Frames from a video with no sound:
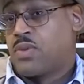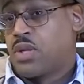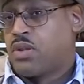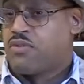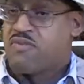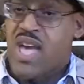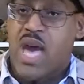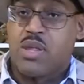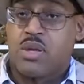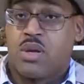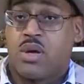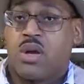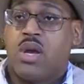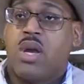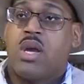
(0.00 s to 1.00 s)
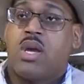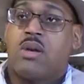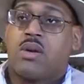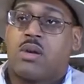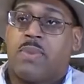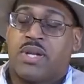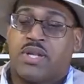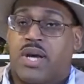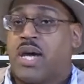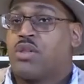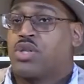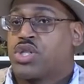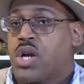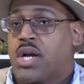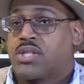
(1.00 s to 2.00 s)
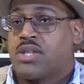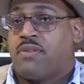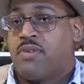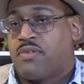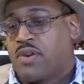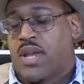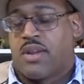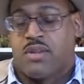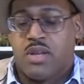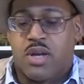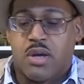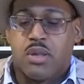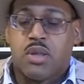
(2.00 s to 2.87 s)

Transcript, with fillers: They're faster compared to other sharks that have different kind of you know.